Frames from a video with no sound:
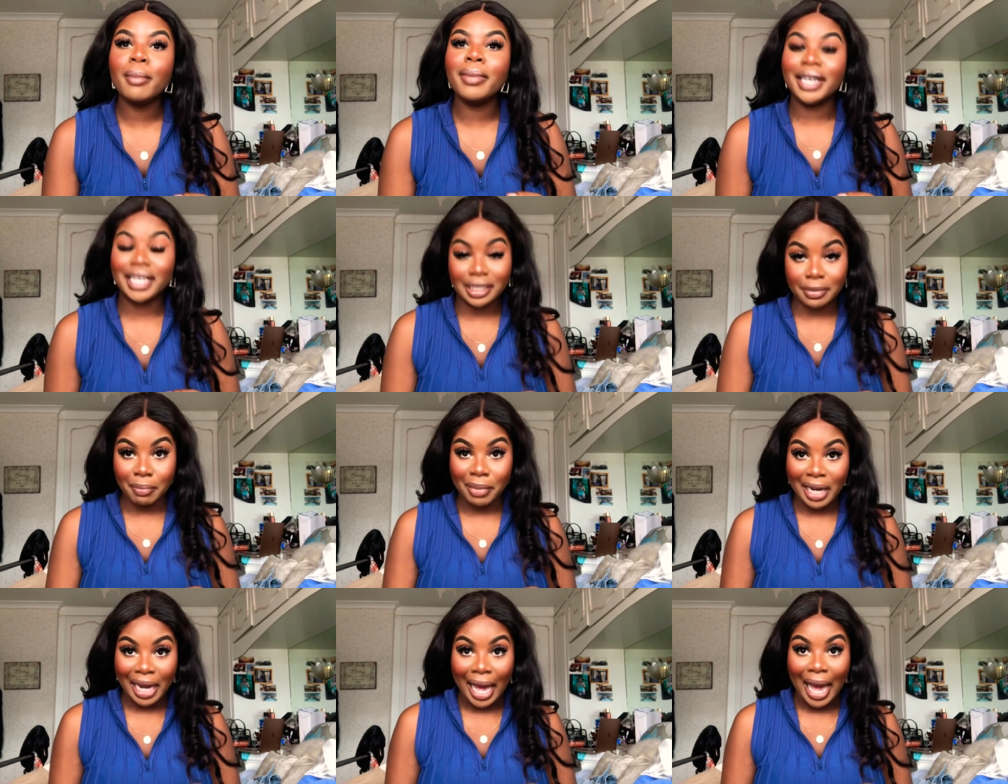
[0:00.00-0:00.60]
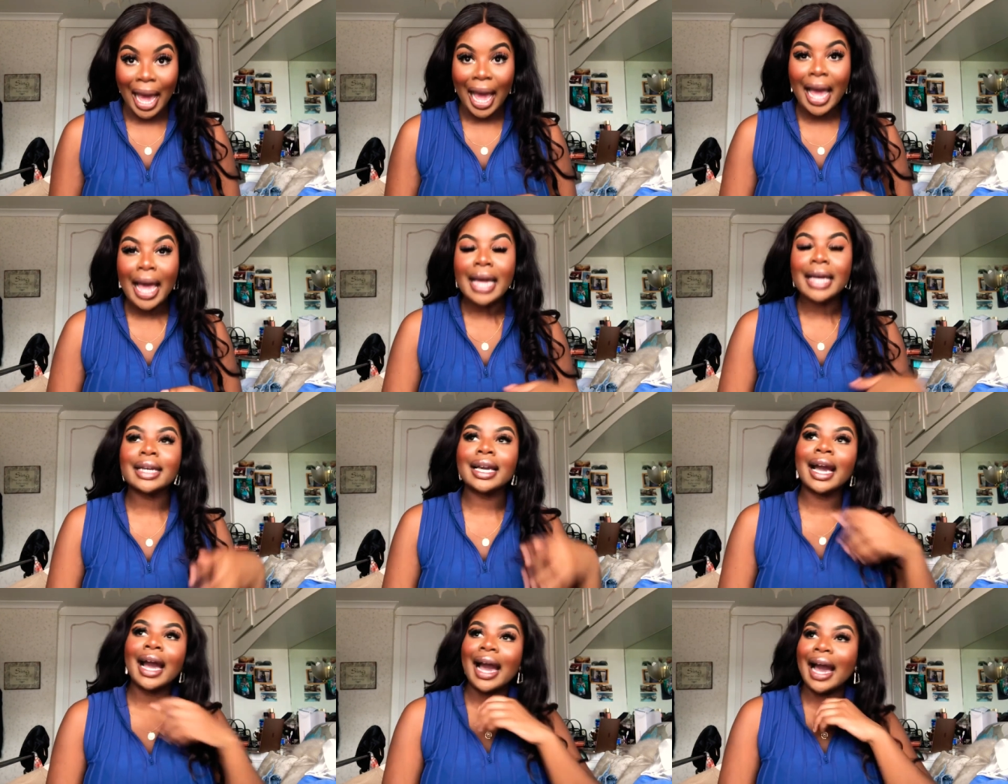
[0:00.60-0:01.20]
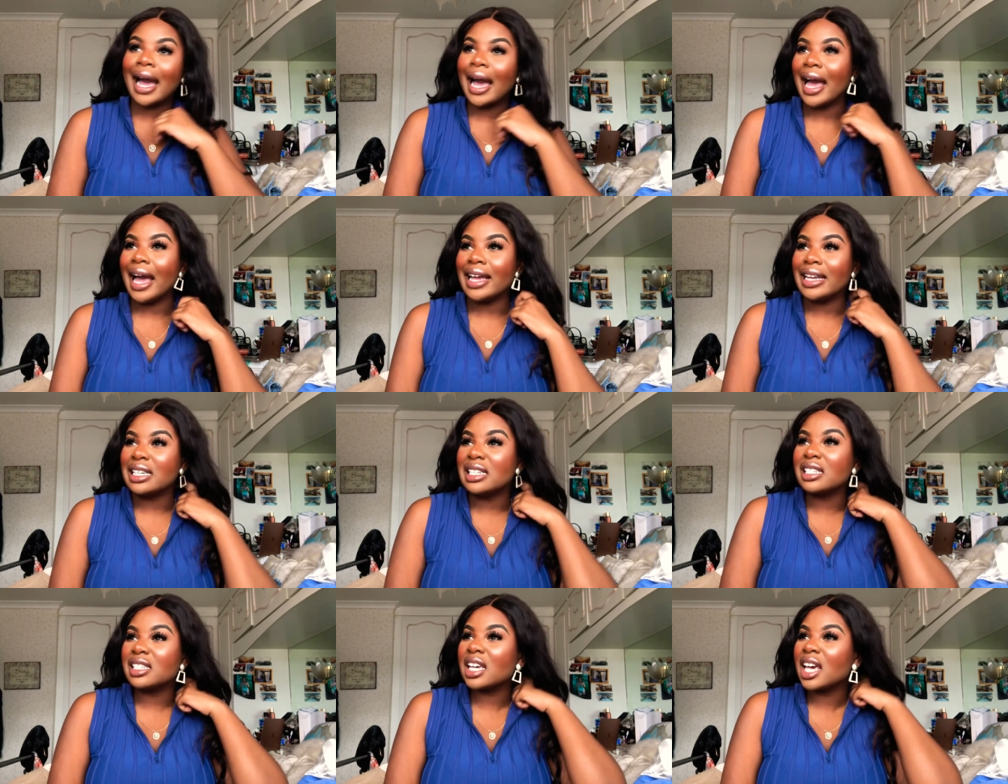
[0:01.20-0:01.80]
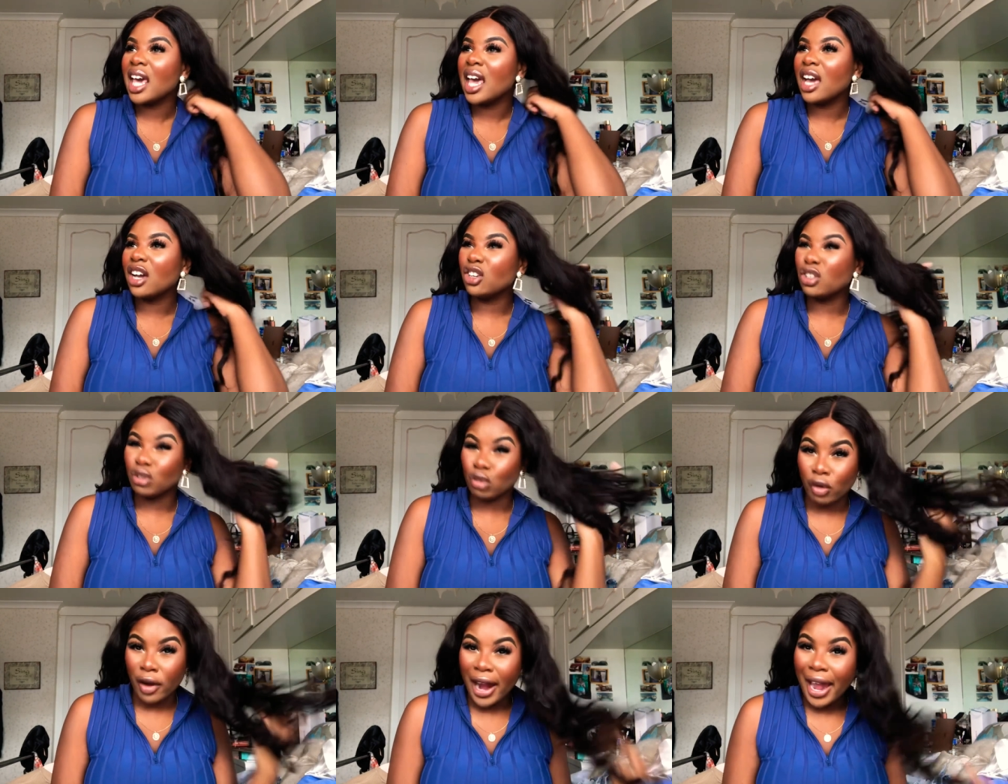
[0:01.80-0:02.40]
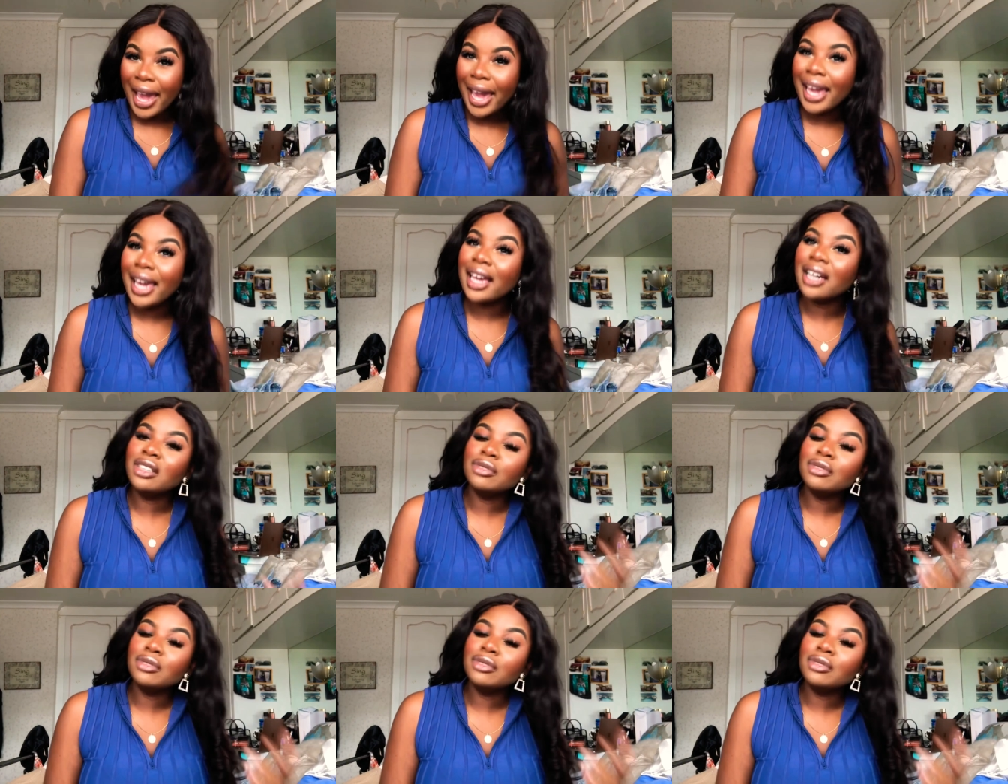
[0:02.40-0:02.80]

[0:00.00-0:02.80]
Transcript: is black and grey